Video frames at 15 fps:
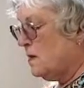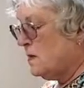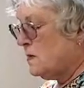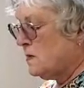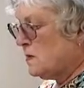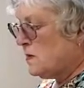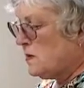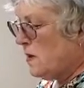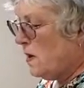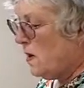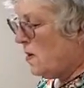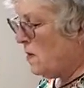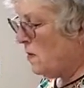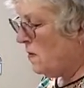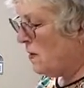
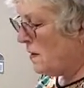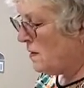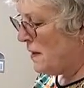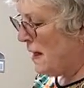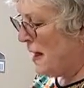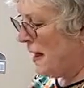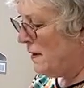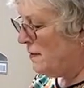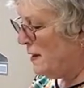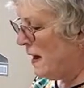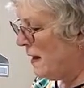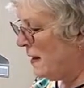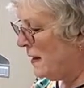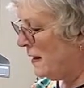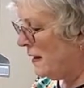So I'll add
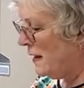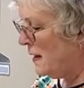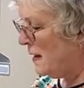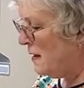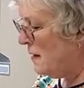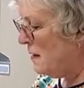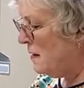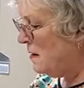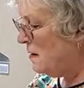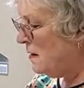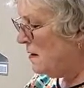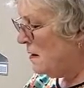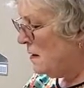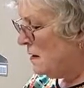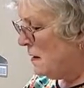that in
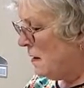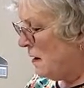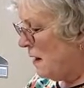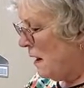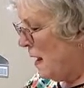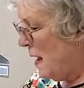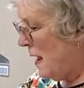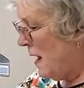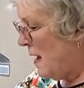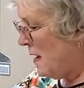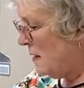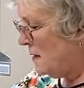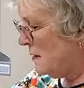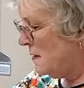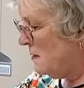
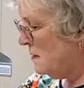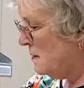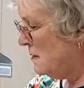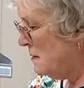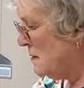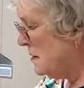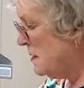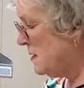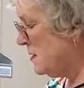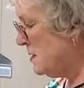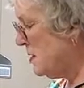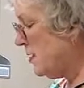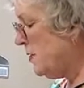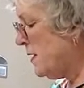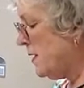and
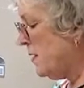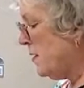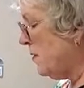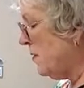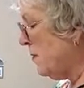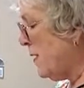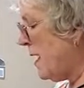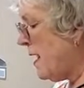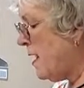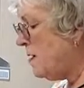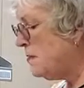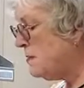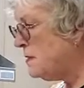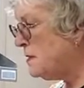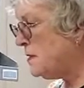stir it
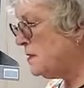around